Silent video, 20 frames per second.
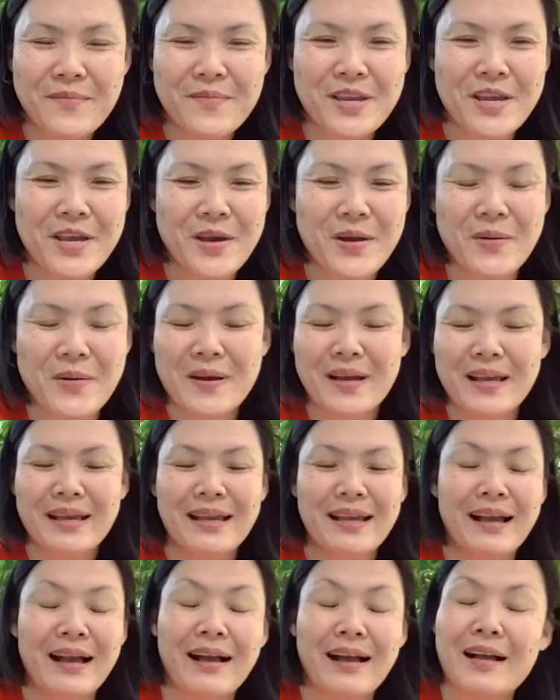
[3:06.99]
you.
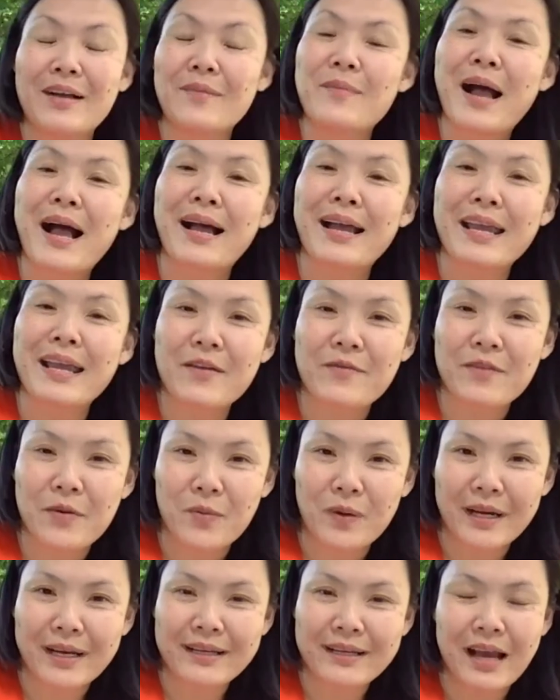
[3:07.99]
Hi,
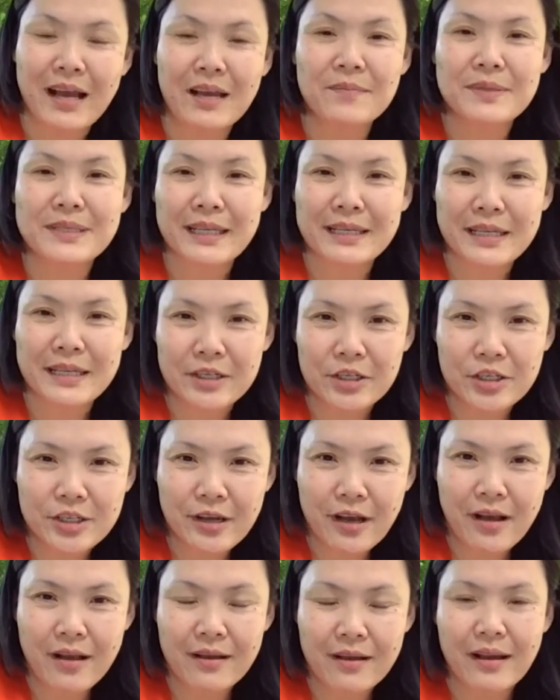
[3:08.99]
everyone. I'm Sanyin
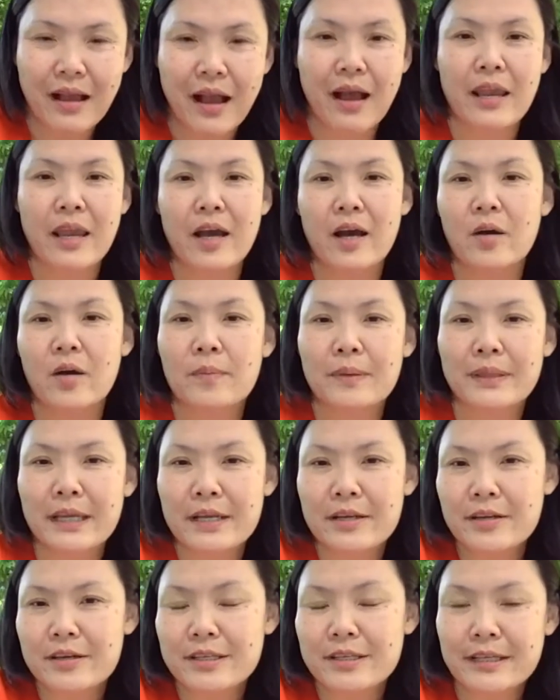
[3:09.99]
Siang. I help
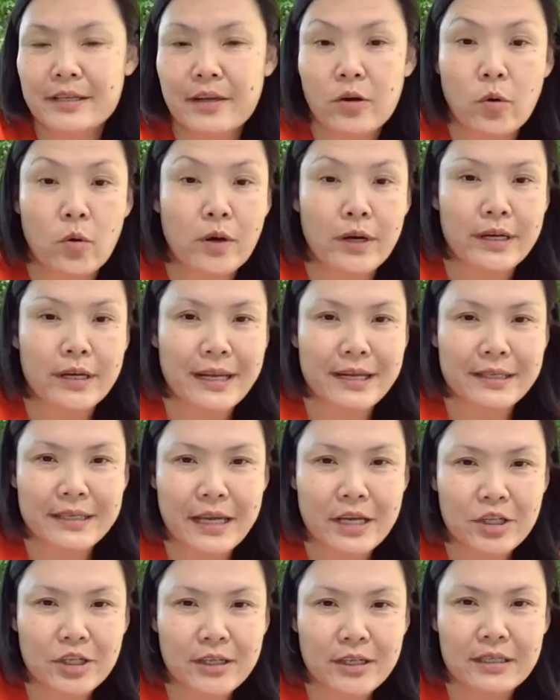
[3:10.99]
leaders and their
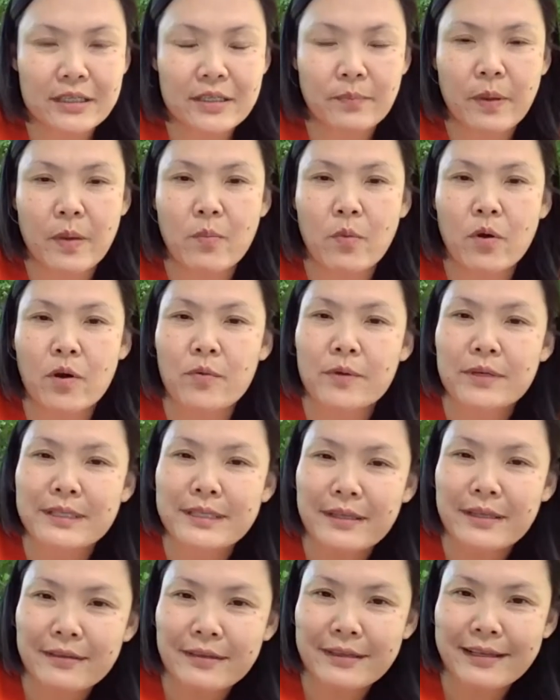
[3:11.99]
organizations be more
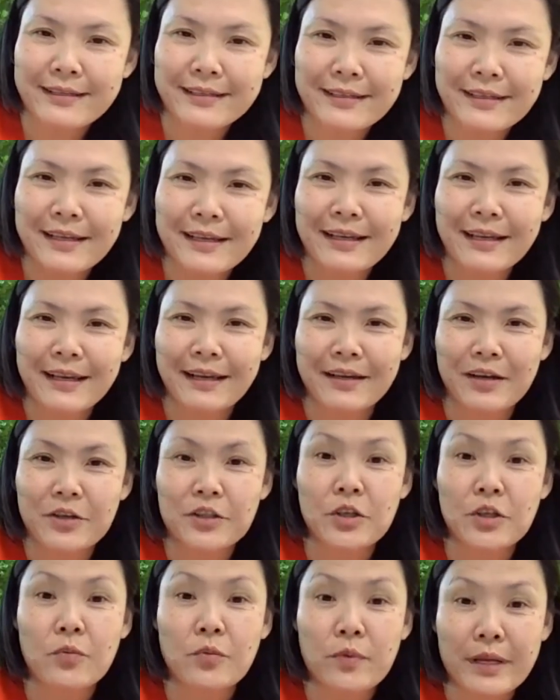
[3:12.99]
resilient and
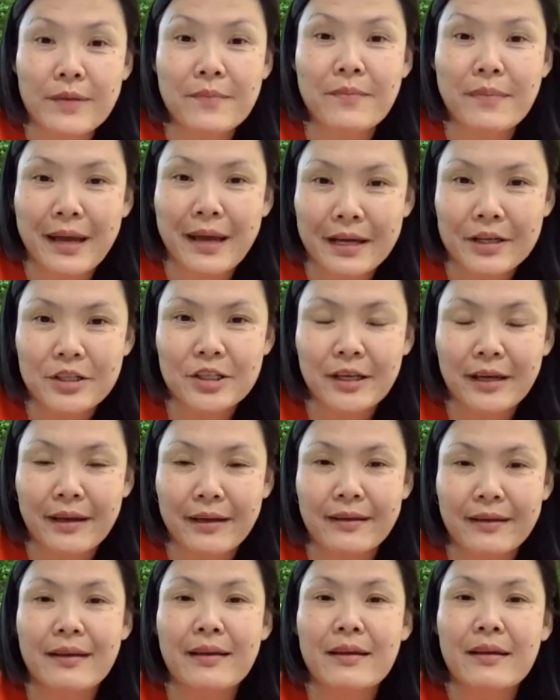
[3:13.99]
also reimagine
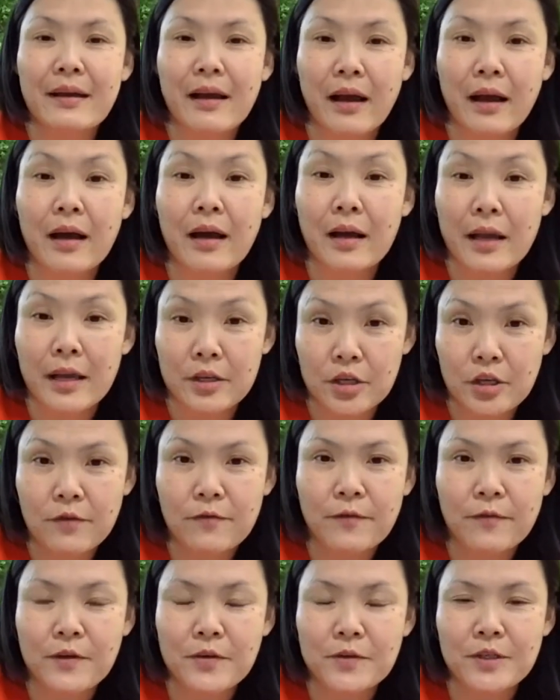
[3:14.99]
a new
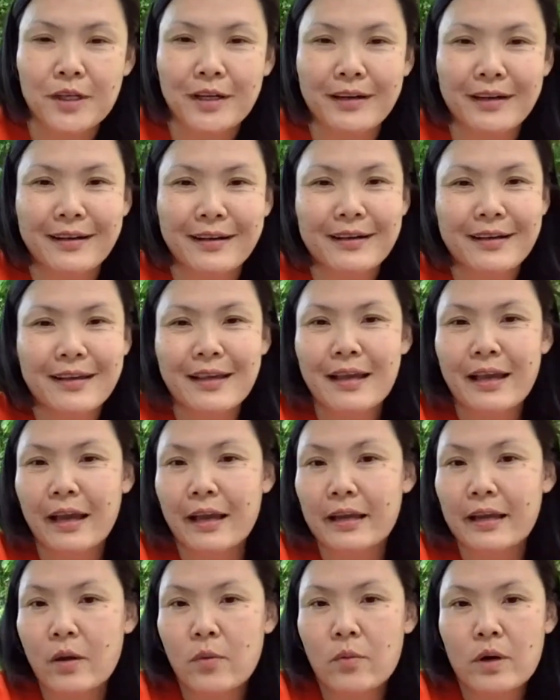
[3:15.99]
future. And
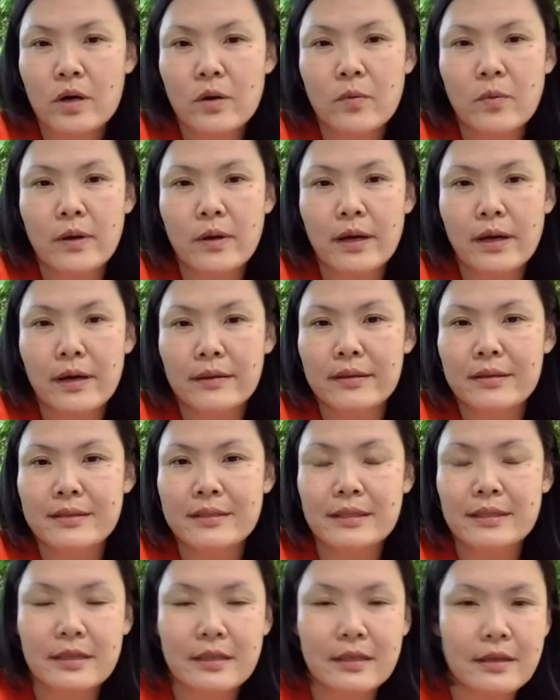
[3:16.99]
I work with
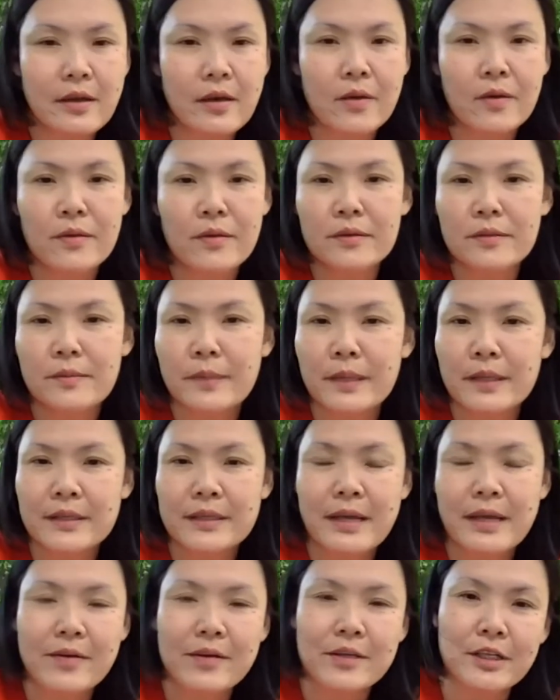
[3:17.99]
CEOs,
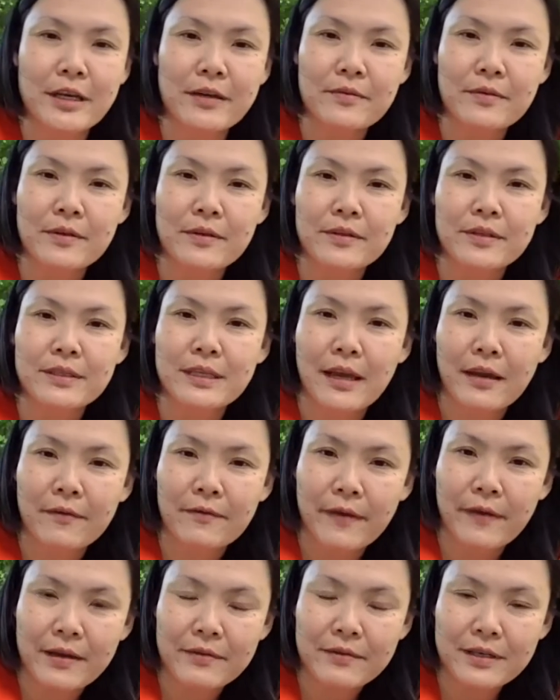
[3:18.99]
military generals, tech
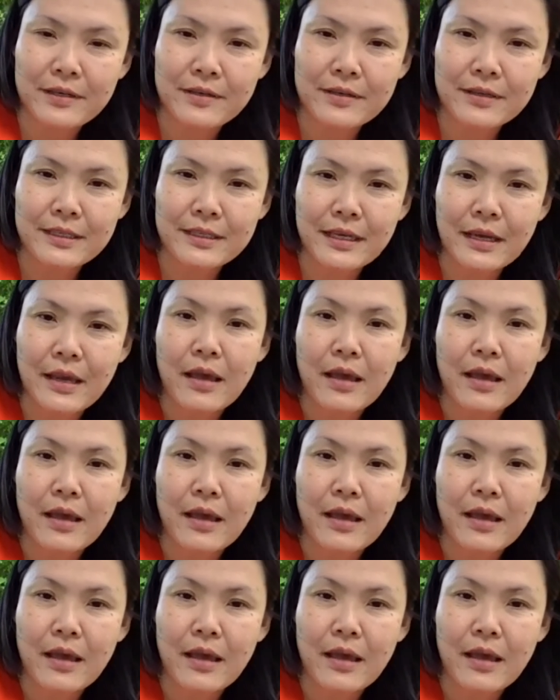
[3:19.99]
founders.